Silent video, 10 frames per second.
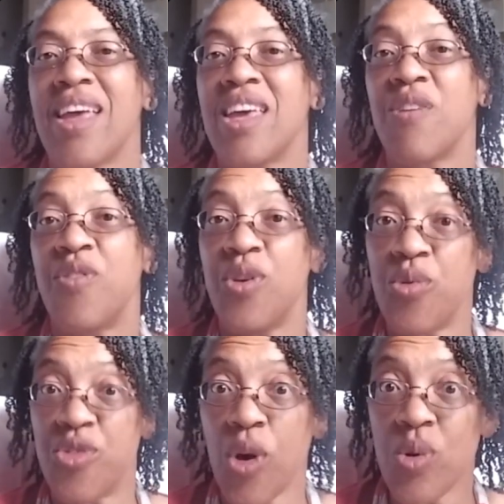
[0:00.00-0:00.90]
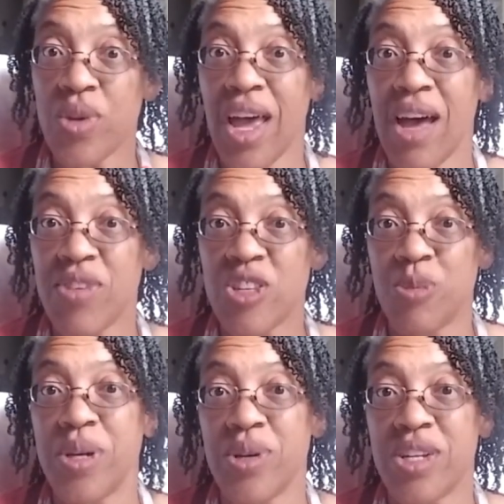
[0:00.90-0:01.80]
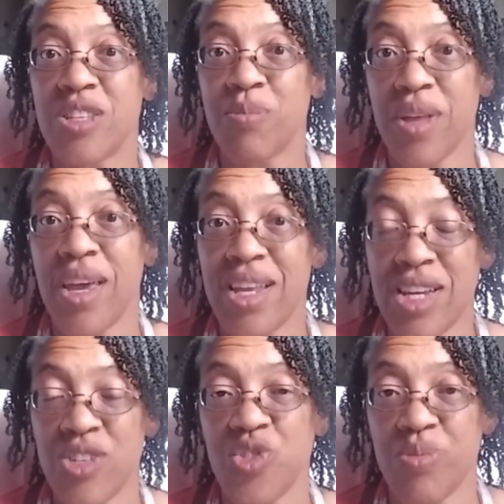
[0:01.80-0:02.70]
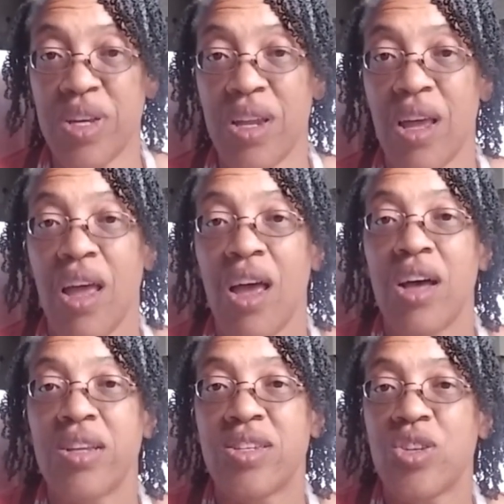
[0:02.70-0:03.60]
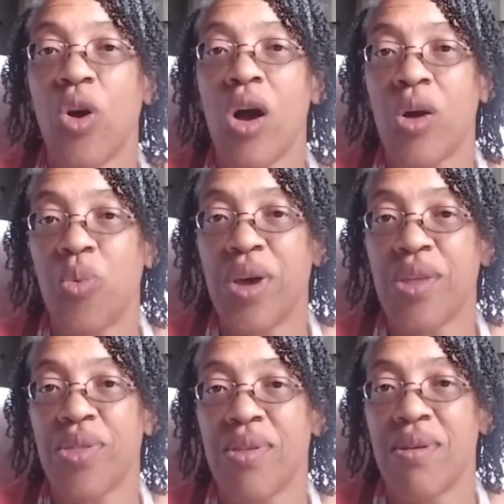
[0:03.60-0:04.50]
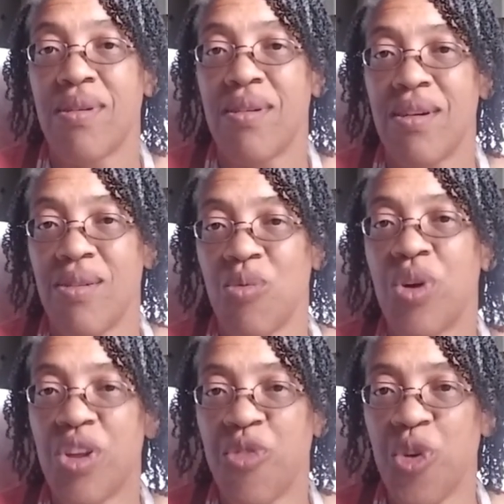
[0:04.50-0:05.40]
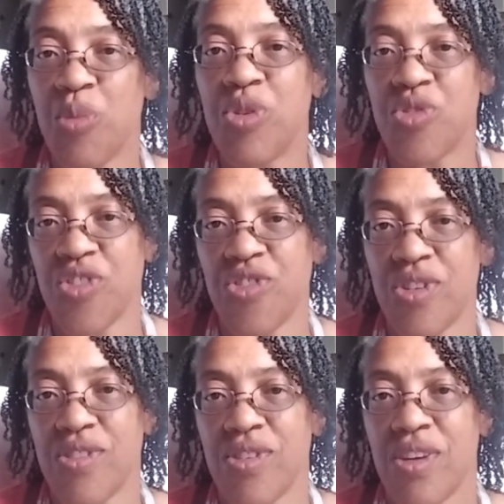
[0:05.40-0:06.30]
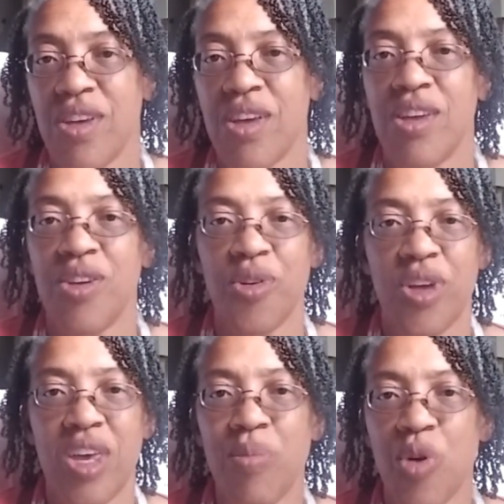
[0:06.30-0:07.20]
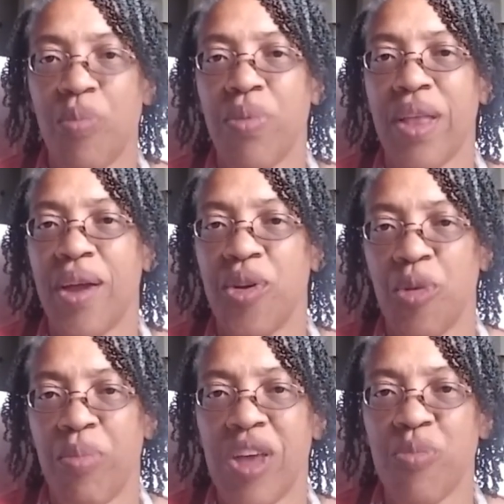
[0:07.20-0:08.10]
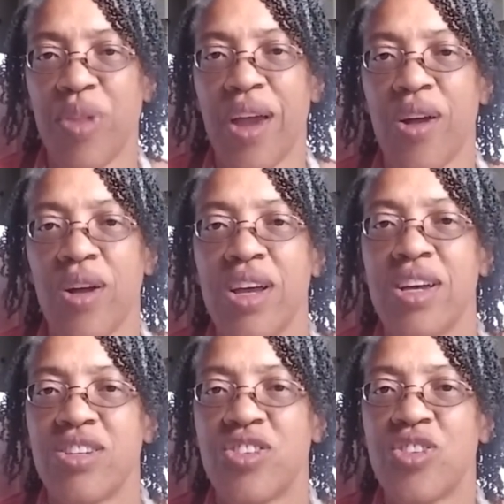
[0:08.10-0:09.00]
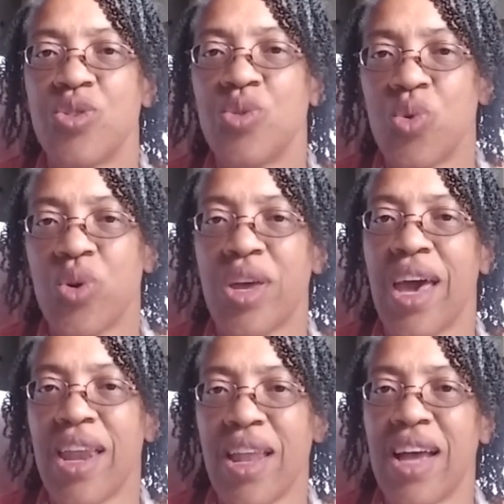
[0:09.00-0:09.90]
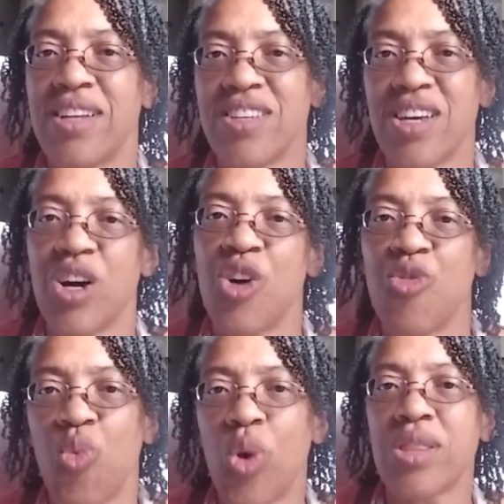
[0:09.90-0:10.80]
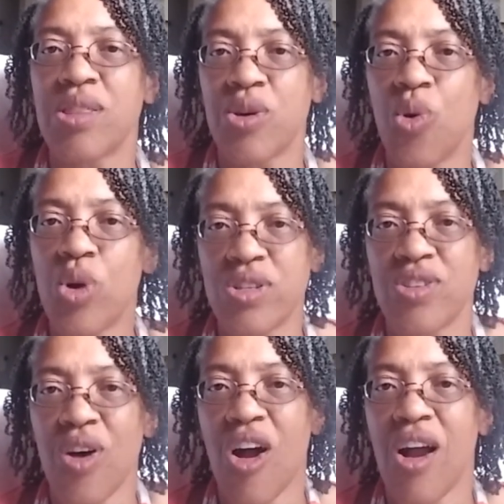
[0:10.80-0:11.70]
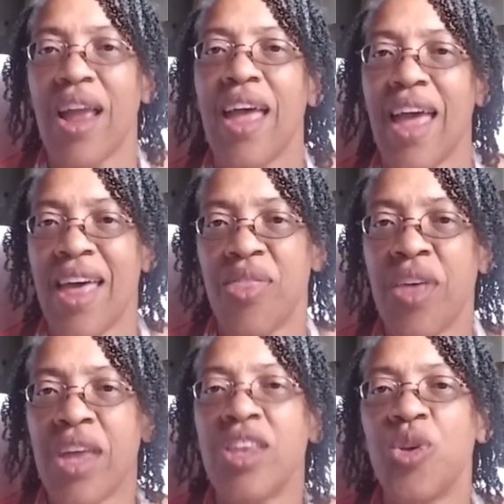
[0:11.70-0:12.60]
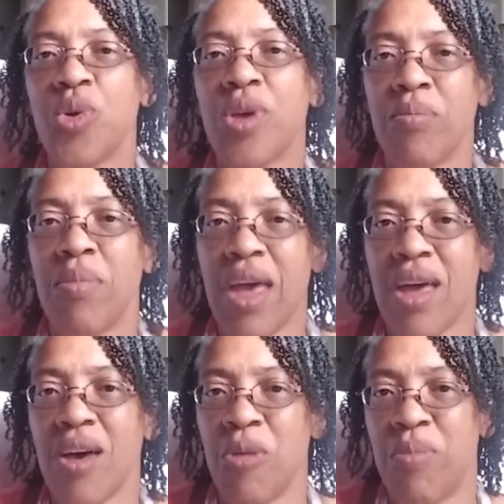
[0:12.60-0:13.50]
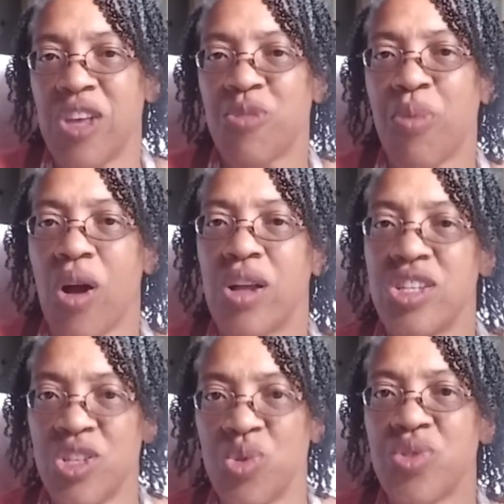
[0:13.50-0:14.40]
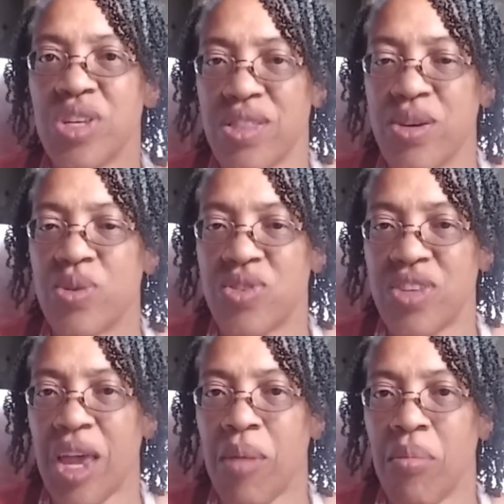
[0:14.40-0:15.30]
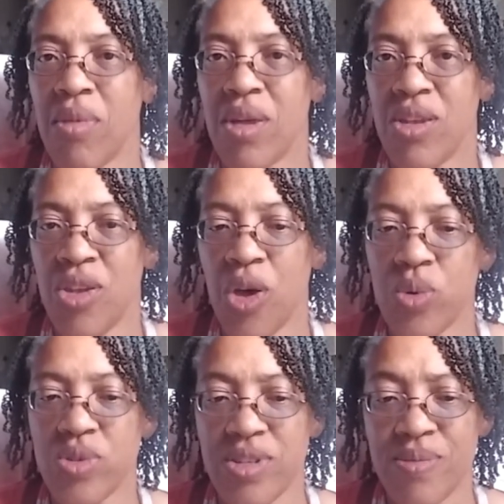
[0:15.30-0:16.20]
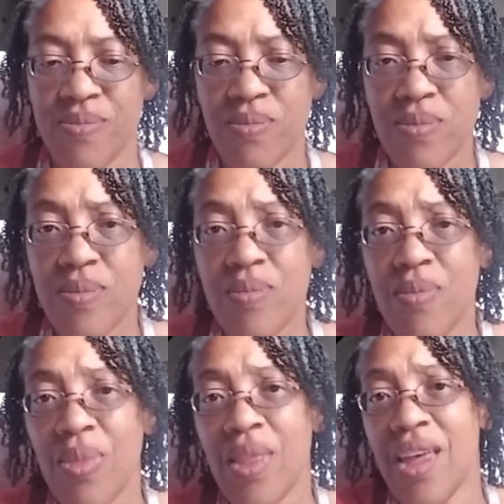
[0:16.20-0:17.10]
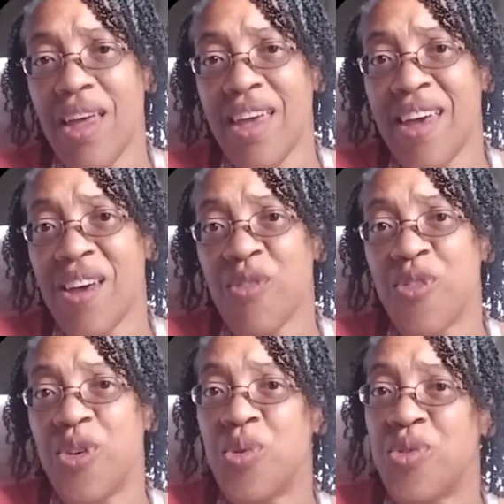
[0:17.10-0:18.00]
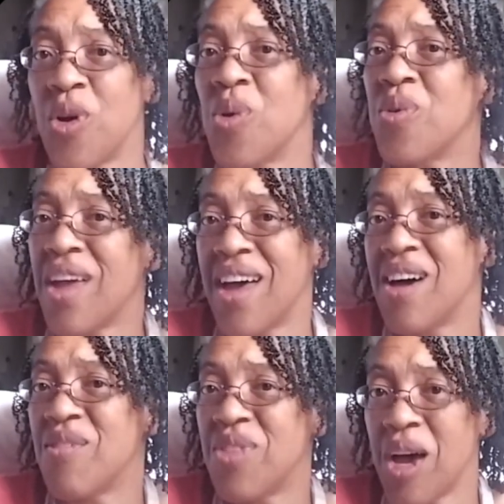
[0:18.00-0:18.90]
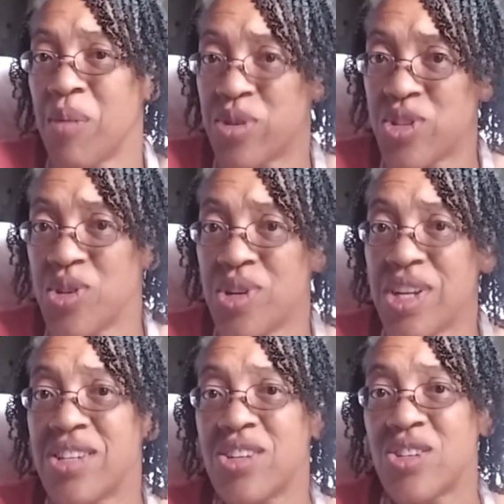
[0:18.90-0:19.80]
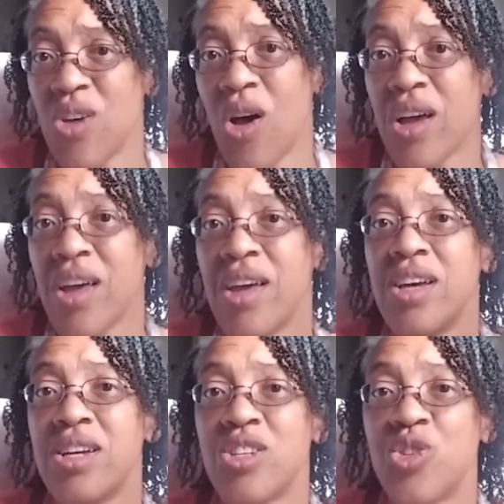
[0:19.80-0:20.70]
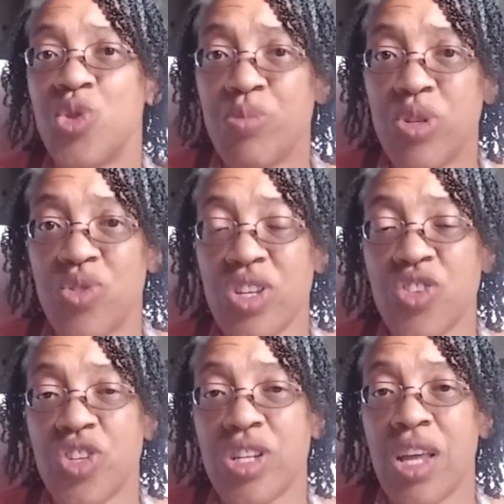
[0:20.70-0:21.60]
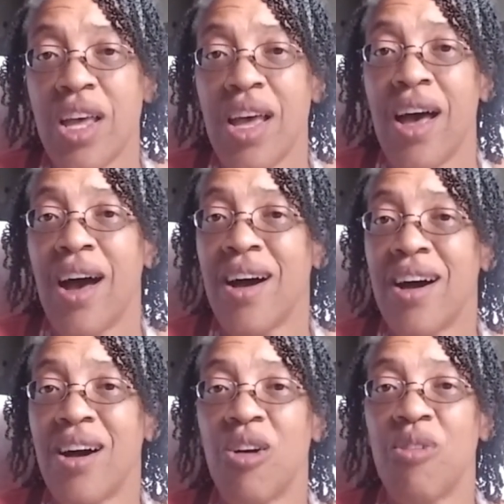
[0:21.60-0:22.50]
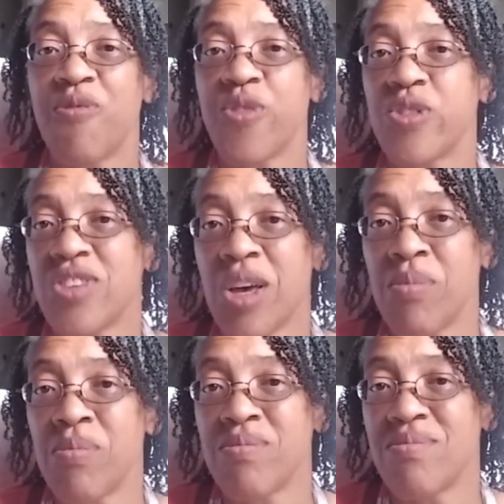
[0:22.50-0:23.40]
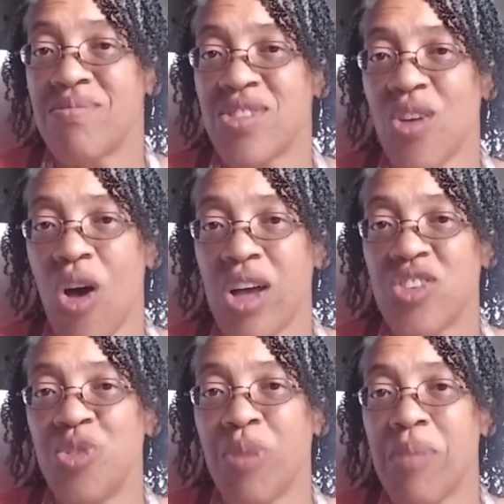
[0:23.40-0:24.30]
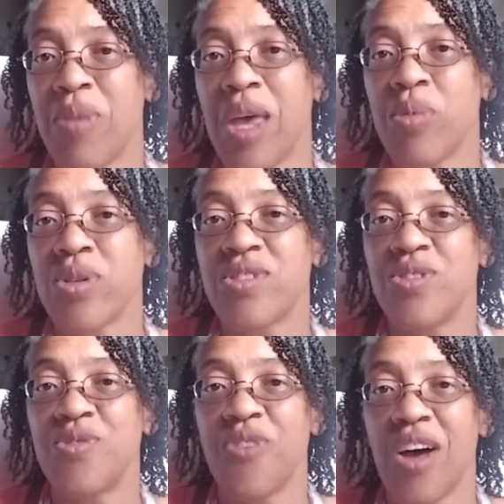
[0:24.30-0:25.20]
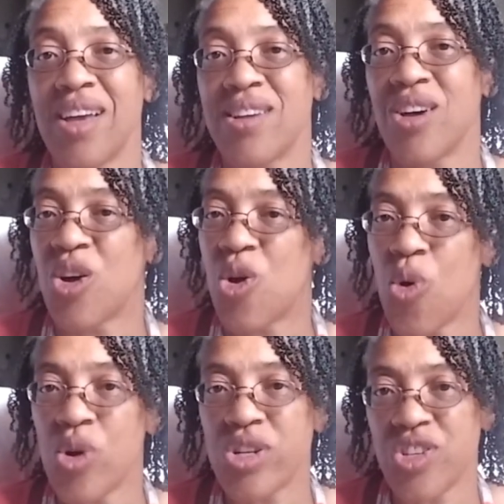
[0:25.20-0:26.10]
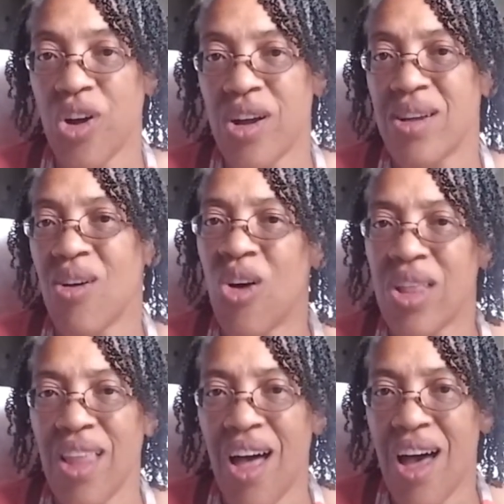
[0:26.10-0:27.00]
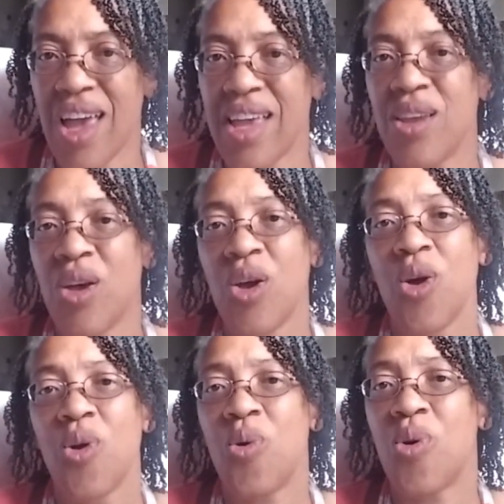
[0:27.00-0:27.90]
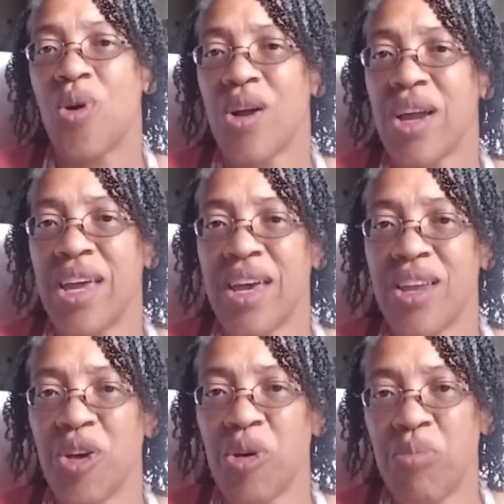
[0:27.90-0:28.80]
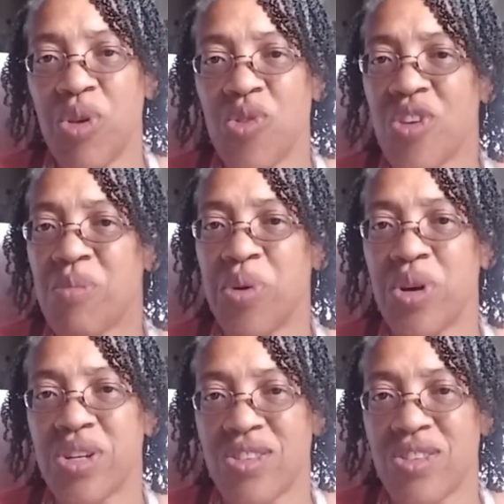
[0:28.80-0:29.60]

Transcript: If you don't have experience playing an instrument, talk with one of your musicians, your keyboard player, your bass player, to get an idea of what the chords are, and then you can make a bass part using those same notes. If you don't have the opportunity to talk to a musician, for some songs you might be able to find a chord chart online or in a music book, a